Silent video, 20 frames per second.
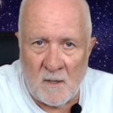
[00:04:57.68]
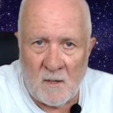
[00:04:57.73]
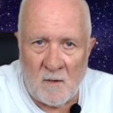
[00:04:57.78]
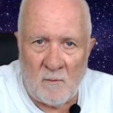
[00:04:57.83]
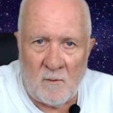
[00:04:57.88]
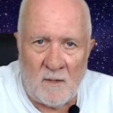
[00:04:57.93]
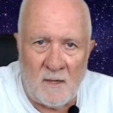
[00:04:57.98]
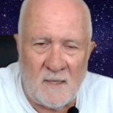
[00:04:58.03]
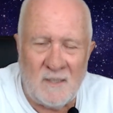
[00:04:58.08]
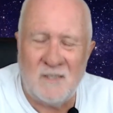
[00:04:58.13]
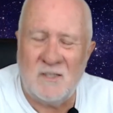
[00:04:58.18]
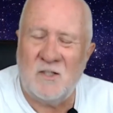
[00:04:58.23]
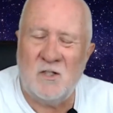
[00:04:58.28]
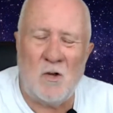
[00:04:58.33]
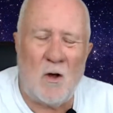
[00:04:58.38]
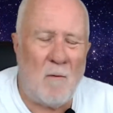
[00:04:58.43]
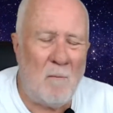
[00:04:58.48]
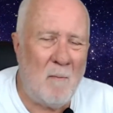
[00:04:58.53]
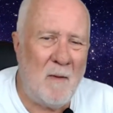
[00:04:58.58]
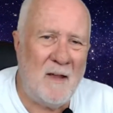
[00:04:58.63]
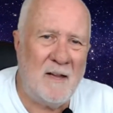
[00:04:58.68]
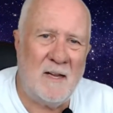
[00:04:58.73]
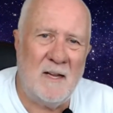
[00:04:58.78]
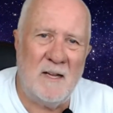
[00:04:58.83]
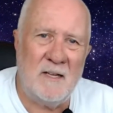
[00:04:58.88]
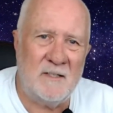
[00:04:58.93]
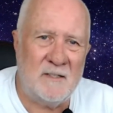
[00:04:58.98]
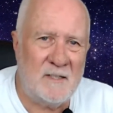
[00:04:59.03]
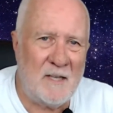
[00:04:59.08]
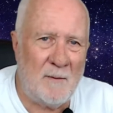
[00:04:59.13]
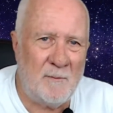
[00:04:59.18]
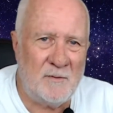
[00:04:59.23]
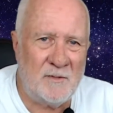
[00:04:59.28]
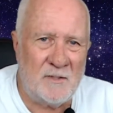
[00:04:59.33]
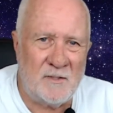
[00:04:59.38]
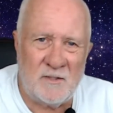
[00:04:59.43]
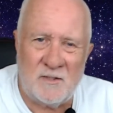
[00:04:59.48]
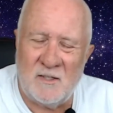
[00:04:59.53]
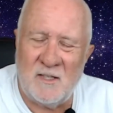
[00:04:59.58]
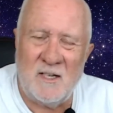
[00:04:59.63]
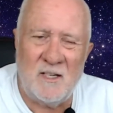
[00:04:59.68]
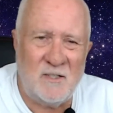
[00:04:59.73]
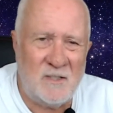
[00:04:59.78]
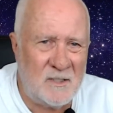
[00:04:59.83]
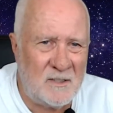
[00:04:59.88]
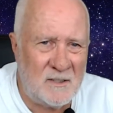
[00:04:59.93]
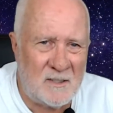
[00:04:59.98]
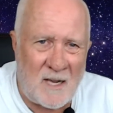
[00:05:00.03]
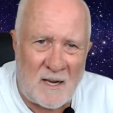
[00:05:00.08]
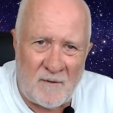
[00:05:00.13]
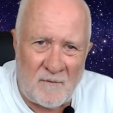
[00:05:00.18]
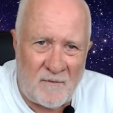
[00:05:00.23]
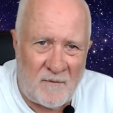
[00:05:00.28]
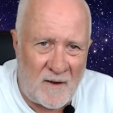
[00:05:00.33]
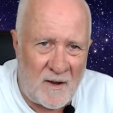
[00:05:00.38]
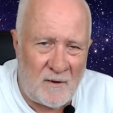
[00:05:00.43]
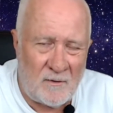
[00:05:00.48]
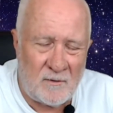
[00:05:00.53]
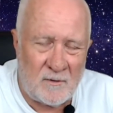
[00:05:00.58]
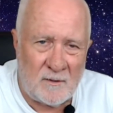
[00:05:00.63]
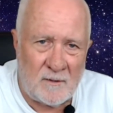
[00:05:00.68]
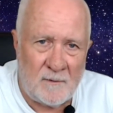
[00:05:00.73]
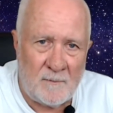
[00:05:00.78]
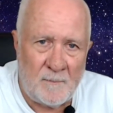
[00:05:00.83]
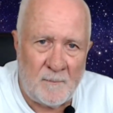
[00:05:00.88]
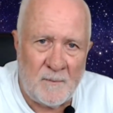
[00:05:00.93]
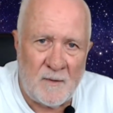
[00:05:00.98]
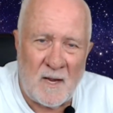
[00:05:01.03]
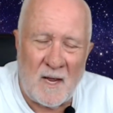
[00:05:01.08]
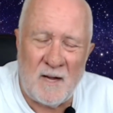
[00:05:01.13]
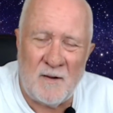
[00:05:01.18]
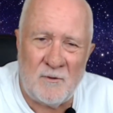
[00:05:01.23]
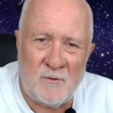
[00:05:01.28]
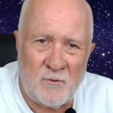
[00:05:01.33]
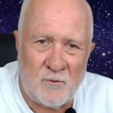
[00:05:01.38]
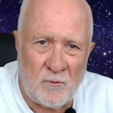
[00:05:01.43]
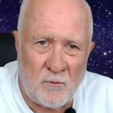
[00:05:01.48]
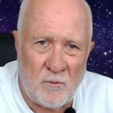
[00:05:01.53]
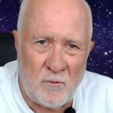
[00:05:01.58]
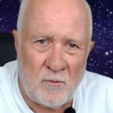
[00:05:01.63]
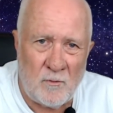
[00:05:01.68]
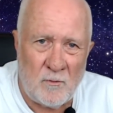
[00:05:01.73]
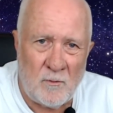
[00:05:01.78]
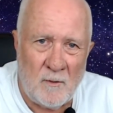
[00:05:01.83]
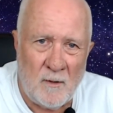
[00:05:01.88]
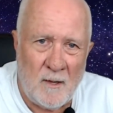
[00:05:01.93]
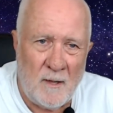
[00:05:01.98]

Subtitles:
We need to stop making assumptions that are just unfounded, untrue,